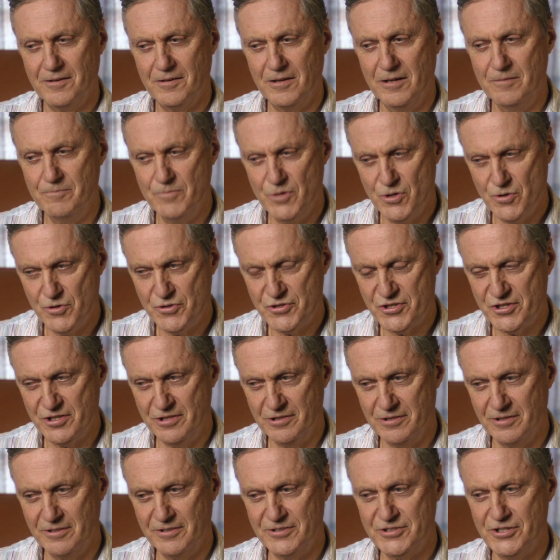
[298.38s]

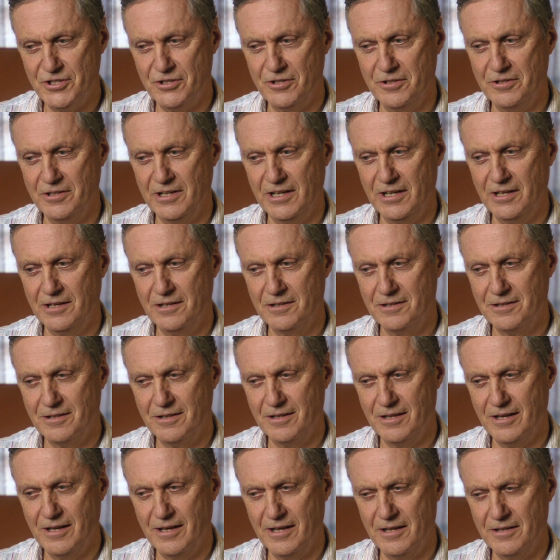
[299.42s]
emotional journey
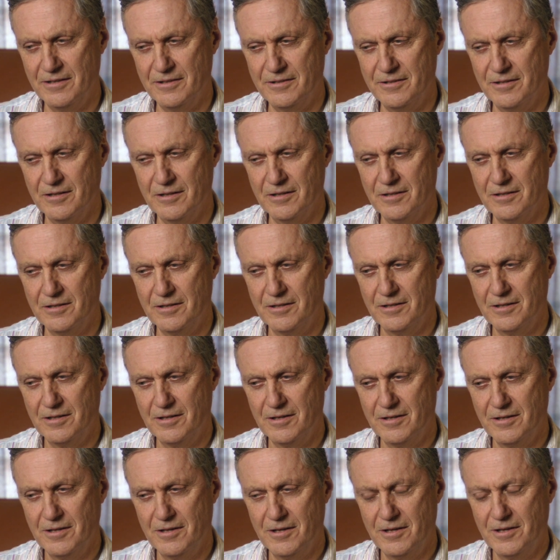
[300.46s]
and
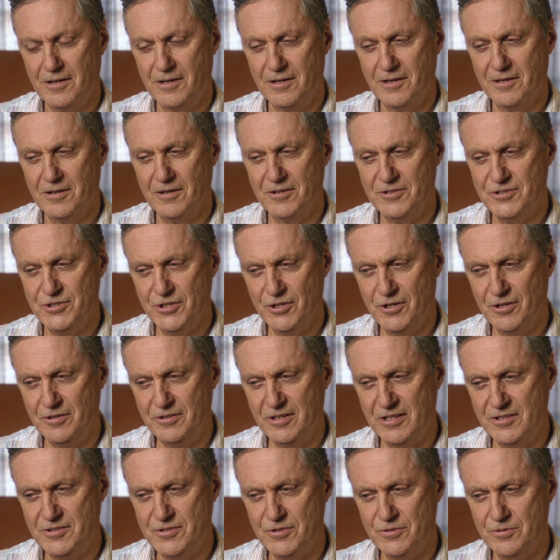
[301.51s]
a
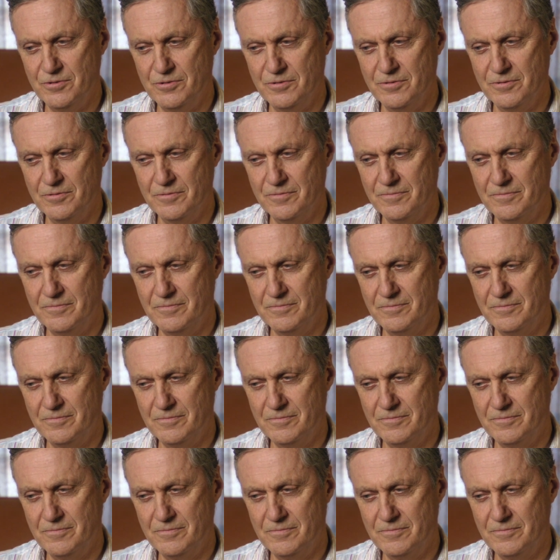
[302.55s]
journey to